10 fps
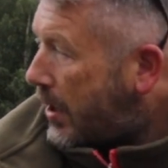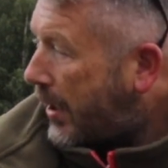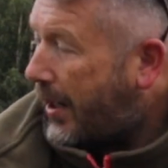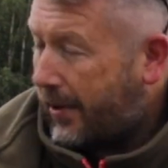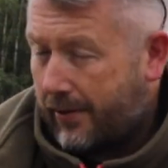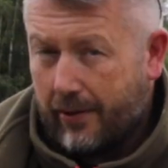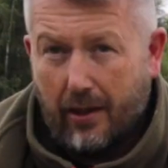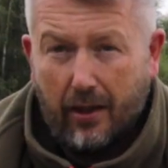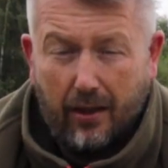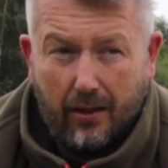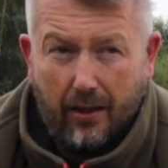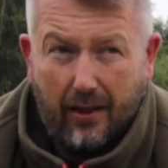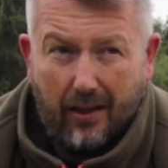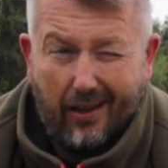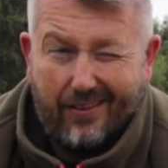
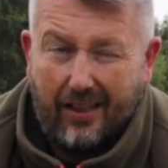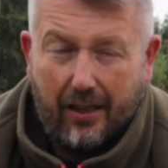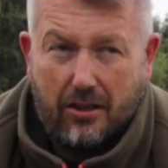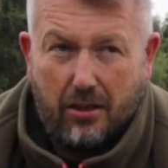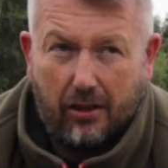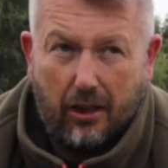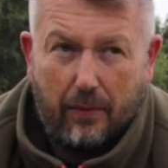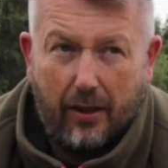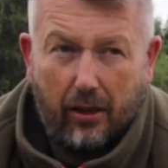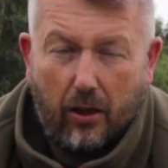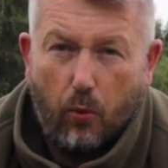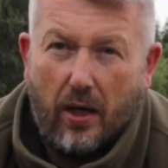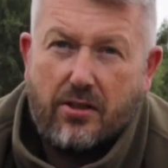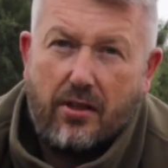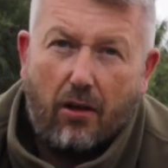I think it's going to be like a
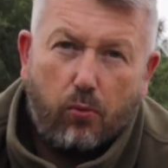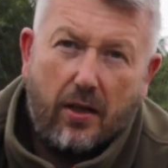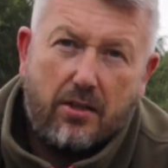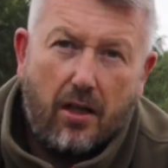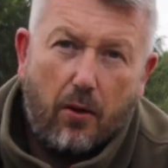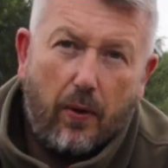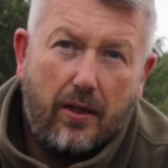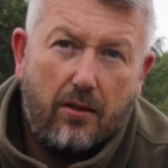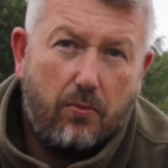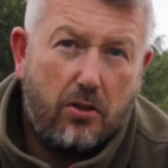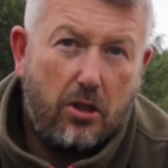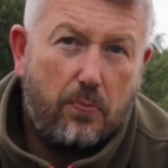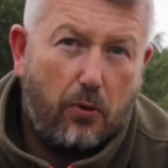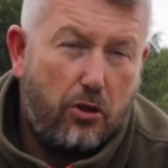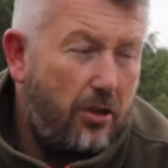west-southwesterly wind, which is
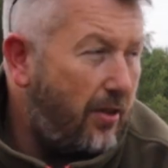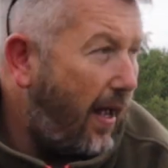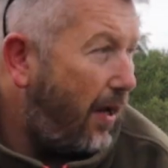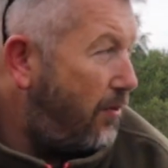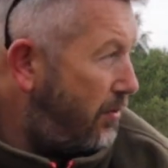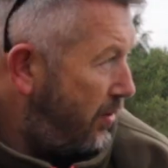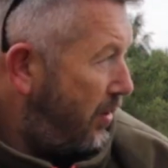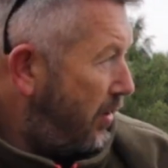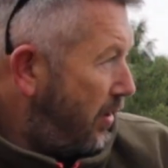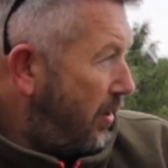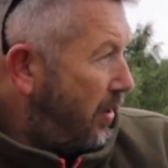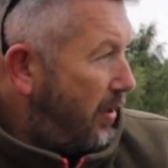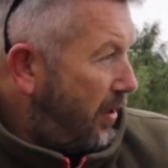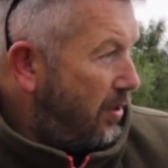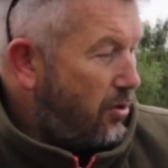pushing down
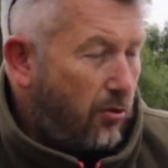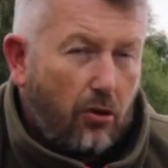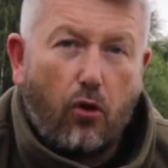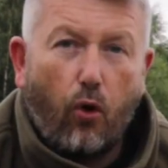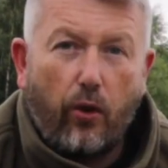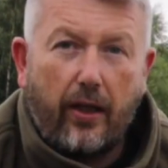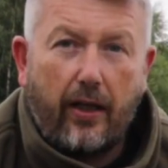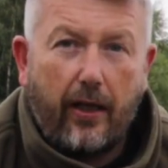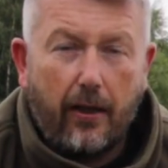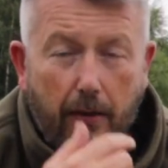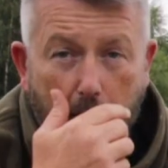into the corner here.